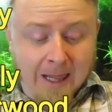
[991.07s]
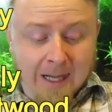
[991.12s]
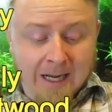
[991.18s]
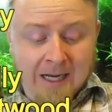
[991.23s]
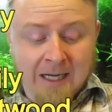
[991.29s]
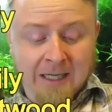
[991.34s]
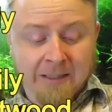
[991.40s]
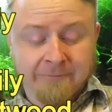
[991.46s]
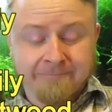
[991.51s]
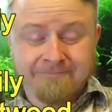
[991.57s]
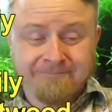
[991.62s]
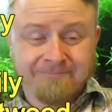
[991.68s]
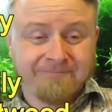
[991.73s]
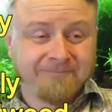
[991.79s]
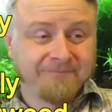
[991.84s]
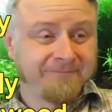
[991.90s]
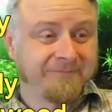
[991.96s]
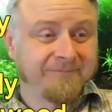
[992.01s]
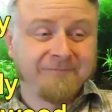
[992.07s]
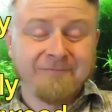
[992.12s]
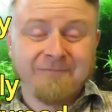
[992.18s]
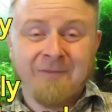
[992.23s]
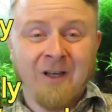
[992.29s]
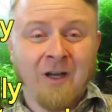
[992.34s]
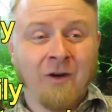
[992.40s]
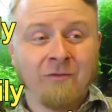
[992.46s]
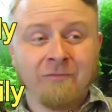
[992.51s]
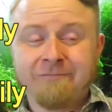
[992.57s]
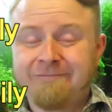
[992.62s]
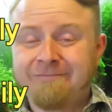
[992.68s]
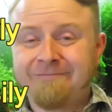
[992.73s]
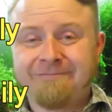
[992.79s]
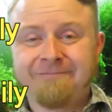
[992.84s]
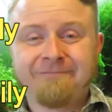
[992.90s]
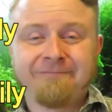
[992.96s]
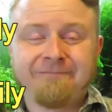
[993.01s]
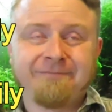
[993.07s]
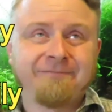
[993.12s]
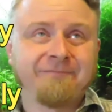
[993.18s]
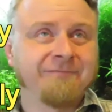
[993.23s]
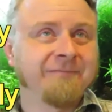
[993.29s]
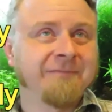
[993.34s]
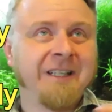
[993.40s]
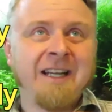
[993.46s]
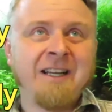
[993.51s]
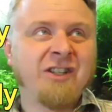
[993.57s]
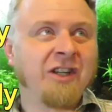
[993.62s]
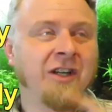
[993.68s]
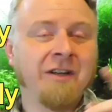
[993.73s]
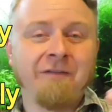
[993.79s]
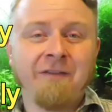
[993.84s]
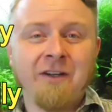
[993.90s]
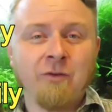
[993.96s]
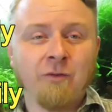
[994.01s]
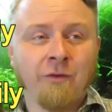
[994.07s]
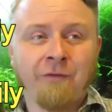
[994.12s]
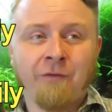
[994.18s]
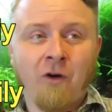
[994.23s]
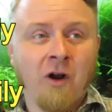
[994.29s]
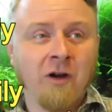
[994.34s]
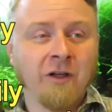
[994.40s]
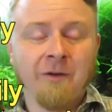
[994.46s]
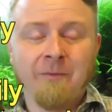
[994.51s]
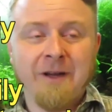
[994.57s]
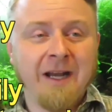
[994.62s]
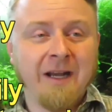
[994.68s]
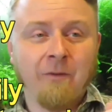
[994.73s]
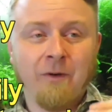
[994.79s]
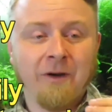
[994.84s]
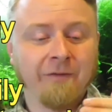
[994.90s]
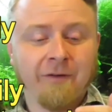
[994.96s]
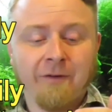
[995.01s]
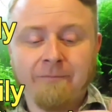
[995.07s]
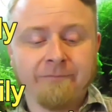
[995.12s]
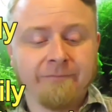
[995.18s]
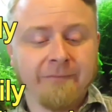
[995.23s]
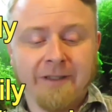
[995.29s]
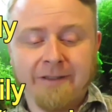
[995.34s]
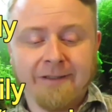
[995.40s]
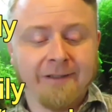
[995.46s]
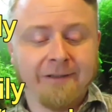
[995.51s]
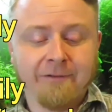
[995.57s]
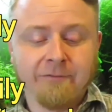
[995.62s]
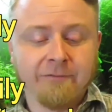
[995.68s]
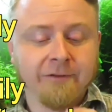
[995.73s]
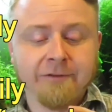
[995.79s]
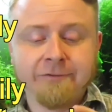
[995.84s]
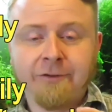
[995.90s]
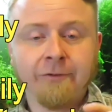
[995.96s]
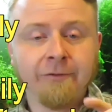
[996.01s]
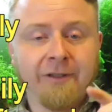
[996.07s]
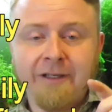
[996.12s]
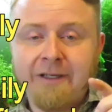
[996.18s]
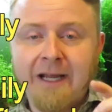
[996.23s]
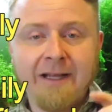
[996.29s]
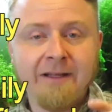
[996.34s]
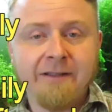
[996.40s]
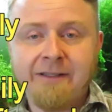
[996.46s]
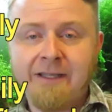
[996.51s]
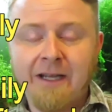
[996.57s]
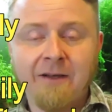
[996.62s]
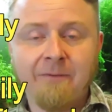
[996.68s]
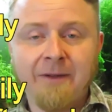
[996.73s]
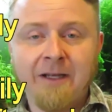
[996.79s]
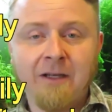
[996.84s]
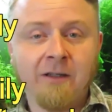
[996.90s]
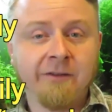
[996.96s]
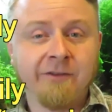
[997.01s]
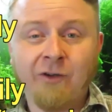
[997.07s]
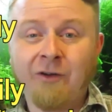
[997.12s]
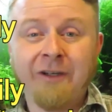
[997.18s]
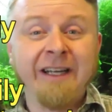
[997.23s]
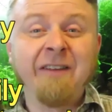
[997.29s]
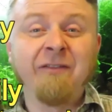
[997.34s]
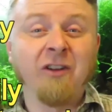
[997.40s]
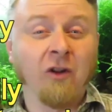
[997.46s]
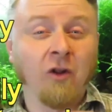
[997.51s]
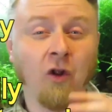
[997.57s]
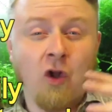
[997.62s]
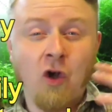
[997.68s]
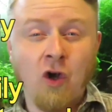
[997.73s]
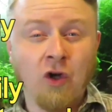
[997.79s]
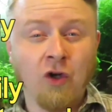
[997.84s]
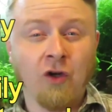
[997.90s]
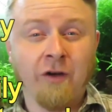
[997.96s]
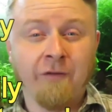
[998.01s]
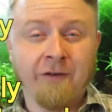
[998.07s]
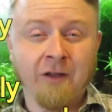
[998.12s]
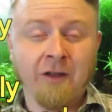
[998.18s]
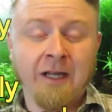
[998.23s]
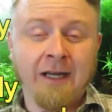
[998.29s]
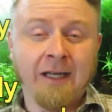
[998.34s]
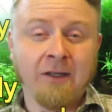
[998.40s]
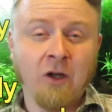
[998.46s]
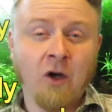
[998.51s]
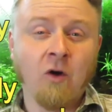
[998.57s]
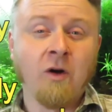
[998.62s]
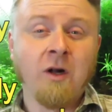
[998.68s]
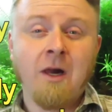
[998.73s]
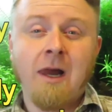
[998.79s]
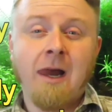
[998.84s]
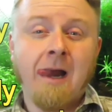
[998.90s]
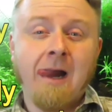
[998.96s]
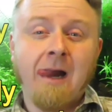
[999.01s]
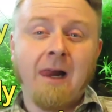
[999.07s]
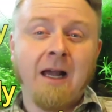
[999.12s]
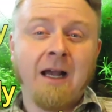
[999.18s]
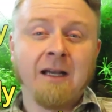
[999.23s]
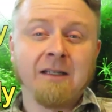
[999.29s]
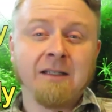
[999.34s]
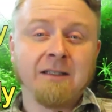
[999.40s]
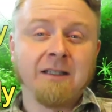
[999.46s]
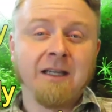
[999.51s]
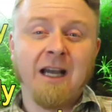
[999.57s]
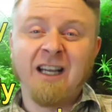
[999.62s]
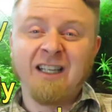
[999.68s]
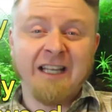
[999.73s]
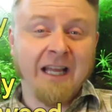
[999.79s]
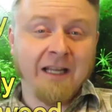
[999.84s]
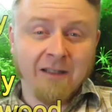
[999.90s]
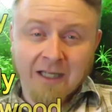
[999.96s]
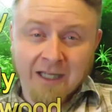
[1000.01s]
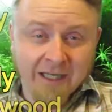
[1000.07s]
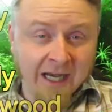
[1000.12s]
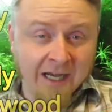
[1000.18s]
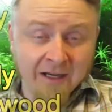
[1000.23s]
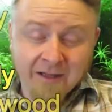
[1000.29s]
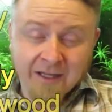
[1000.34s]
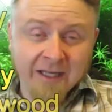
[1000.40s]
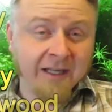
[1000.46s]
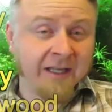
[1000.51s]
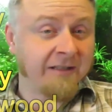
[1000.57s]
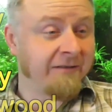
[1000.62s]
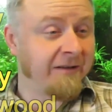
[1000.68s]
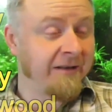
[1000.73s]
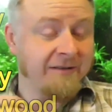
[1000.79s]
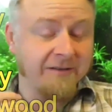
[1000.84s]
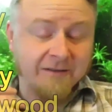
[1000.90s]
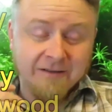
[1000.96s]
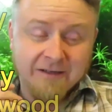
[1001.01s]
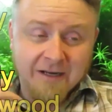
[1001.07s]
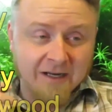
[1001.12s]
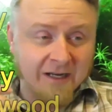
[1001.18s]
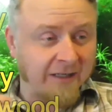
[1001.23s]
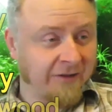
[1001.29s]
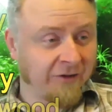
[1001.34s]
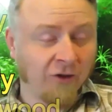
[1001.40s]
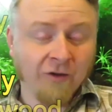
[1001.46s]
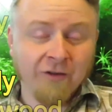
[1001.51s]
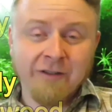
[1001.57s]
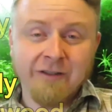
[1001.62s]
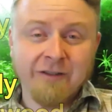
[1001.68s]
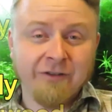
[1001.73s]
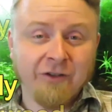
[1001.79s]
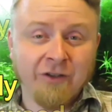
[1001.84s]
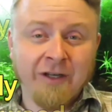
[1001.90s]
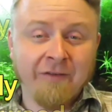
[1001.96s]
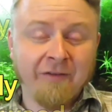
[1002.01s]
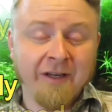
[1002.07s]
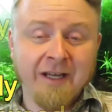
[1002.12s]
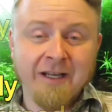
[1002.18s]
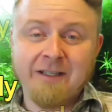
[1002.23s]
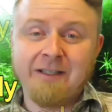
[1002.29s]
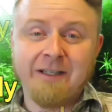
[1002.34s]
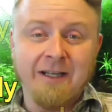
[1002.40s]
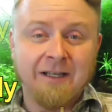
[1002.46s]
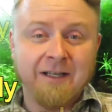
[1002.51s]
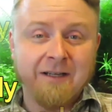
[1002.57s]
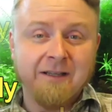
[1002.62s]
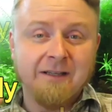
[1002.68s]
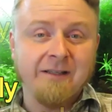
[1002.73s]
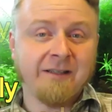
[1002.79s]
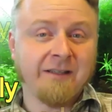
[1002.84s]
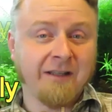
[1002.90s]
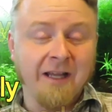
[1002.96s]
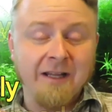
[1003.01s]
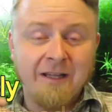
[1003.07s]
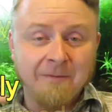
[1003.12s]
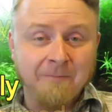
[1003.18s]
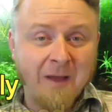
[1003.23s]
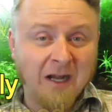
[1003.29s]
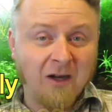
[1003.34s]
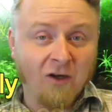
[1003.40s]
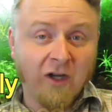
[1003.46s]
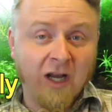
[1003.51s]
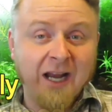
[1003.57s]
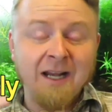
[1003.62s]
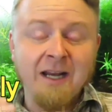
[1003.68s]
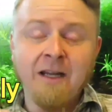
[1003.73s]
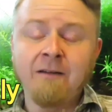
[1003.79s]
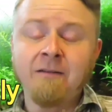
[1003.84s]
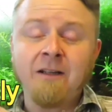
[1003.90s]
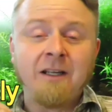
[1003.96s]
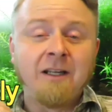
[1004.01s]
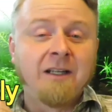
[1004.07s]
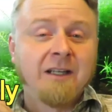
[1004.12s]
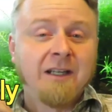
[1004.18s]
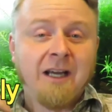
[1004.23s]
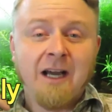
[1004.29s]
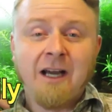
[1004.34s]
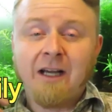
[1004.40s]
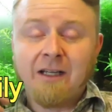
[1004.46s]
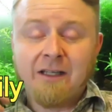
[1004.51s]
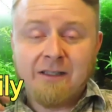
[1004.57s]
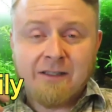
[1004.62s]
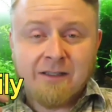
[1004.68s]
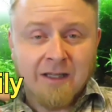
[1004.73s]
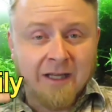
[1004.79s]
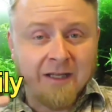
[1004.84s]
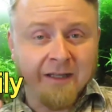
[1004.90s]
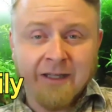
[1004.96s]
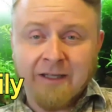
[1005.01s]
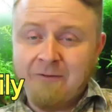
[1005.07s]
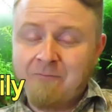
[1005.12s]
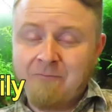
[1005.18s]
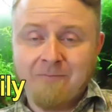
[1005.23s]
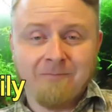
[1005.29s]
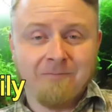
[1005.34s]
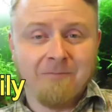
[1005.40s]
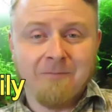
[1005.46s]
You know, each individual frond can be anywhere from you know, 2 to 10 centimeters or even longer if you let it go. Again, like anything, as long as you're giving it slightly better lighting, slightly